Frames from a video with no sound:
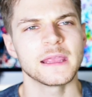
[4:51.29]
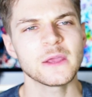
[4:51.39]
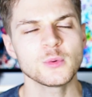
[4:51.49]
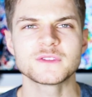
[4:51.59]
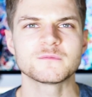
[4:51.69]

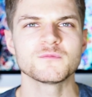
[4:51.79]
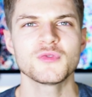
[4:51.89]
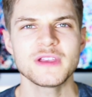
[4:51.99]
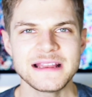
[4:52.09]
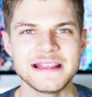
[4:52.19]
It was
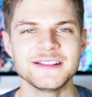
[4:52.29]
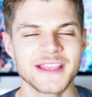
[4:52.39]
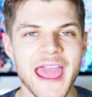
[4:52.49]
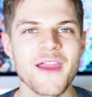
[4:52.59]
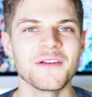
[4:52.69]
really
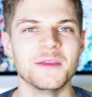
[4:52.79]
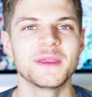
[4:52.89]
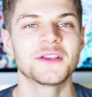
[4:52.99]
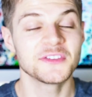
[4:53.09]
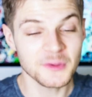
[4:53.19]
scary
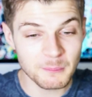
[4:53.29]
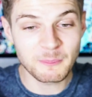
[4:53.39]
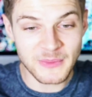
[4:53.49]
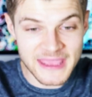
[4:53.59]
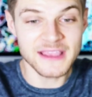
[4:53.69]
because it's a
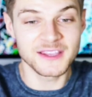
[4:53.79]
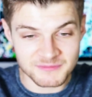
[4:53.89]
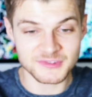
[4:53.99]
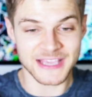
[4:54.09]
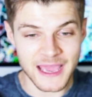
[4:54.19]

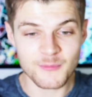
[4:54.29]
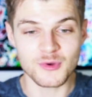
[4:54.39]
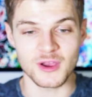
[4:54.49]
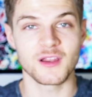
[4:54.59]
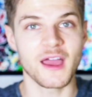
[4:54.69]
big
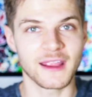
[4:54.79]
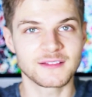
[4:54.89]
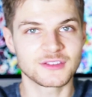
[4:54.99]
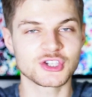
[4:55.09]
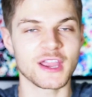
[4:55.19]
camera, like
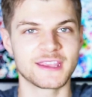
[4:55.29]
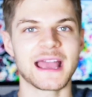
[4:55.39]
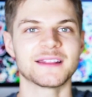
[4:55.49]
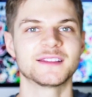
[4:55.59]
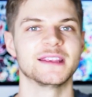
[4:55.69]

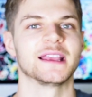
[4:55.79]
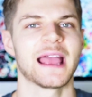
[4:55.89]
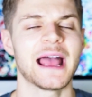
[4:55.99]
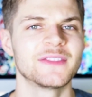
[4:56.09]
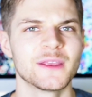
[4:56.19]
gigantic,
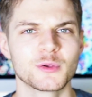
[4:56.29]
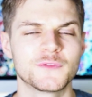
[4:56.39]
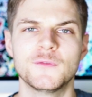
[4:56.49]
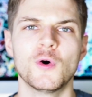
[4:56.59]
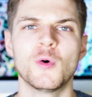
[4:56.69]
and there was
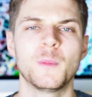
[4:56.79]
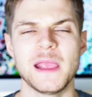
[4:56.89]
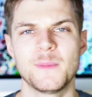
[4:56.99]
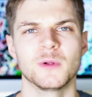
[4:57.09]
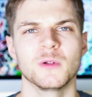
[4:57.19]
4
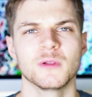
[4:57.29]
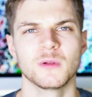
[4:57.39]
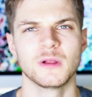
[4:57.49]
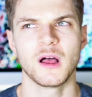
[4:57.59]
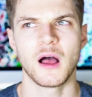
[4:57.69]

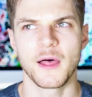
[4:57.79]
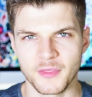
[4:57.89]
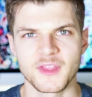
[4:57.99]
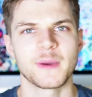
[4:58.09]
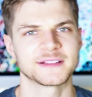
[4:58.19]
people
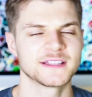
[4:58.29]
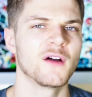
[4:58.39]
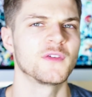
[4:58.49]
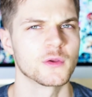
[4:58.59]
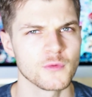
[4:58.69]
other than
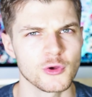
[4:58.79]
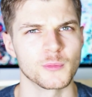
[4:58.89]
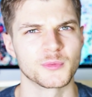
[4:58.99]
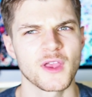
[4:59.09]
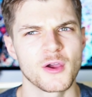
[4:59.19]
myself in the
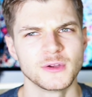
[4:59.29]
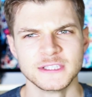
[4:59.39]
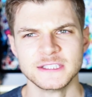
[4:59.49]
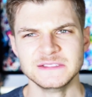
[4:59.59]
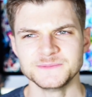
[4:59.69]
room. So
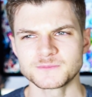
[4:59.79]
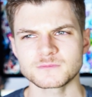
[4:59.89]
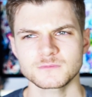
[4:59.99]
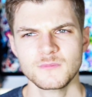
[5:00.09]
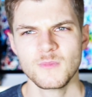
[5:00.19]

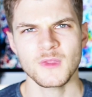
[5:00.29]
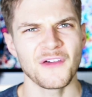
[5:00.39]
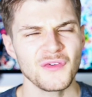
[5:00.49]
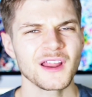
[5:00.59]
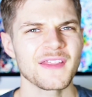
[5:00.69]
I
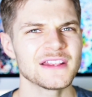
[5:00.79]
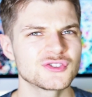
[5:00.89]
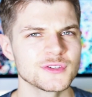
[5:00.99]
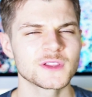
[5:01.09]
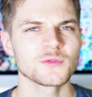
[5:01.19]
feel like that's
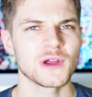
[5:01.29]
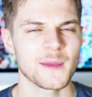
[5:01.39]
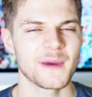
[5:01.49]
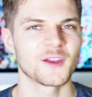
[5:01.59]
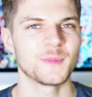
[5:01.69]
just the right
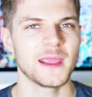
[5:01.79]
amount of